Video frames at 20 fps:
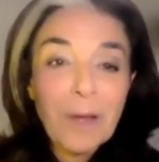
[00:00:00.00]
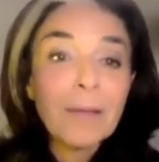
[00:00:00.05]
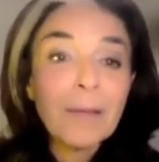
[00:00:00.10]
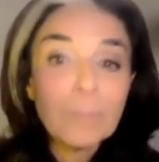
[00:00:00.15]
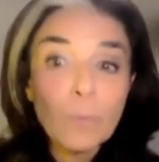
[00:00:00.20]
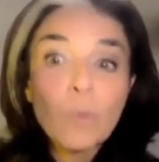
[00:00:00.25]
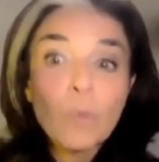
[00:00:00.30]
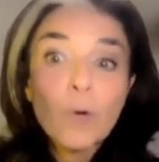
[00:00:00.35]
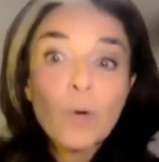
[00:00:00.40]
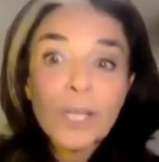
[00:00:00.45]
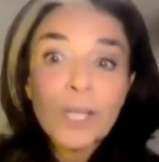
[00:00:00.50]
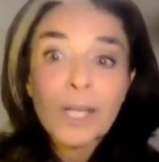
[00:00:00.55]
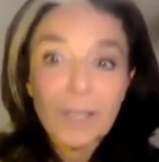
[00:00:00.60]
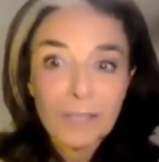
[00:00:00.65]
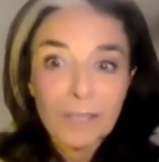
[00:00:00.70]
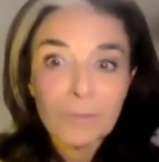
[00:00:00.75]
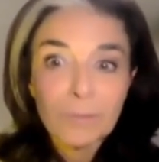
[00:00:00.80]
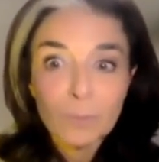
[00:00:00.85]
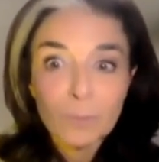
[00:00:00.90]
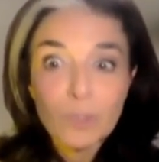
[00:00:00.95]
I'm working
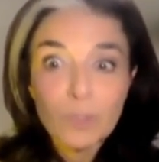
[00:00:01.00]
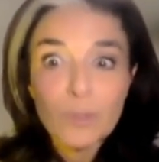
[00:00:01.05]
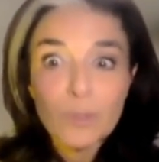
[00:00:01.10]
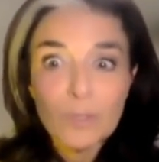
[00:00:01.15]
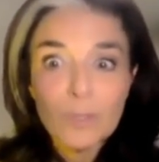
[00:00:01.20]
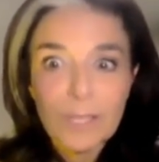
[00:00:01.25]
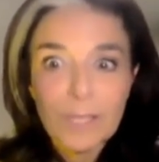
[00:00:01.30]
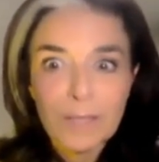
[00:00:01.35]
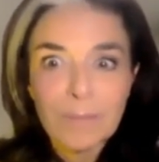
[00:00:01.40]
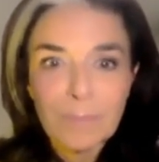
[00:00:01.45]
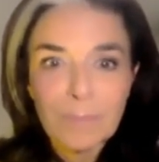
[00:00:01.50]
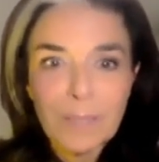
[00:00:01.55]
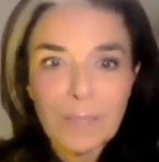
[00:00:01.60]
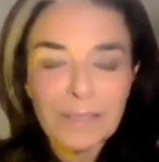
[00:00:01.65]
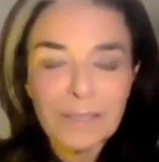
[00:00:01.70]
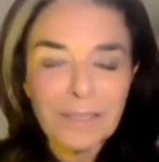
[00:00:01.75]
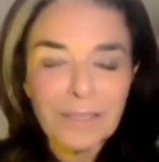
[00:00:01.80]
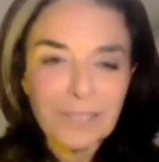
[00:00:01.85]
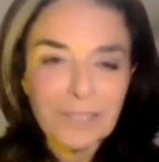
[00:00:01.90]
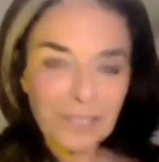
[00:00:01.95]
on reducing that
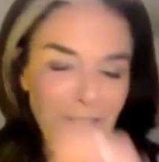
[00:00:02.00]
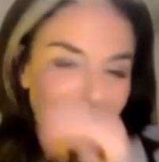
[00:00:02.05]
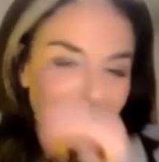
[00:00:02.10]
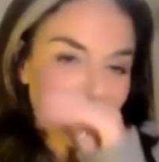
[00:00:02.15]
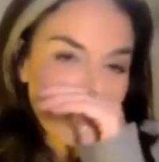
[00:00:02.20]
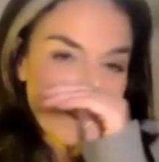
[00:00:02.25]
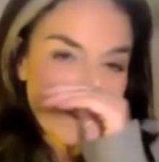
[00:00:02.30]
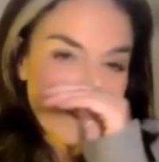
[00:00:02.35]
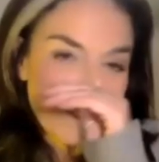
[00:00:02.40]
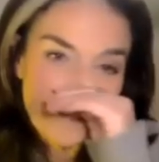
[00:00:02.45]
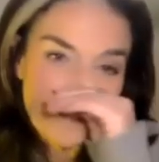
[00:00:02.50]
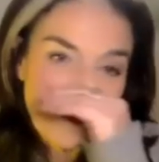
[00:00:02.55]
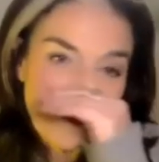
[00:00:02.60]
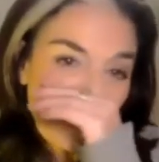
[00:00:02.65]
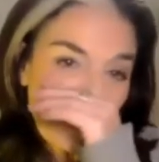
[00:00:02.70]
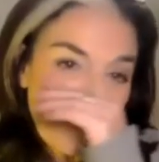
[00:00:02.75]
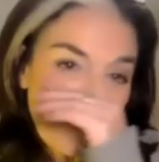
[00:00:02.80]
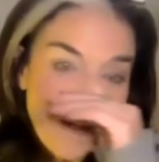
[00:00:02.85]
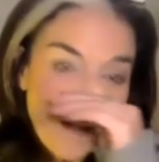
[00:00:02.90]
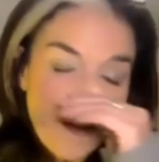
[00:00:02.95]
biological age.
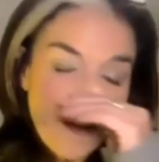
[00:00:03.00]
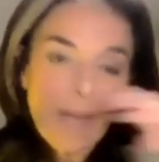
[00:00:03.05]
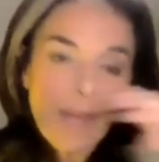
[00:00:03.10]
So mm-hmm.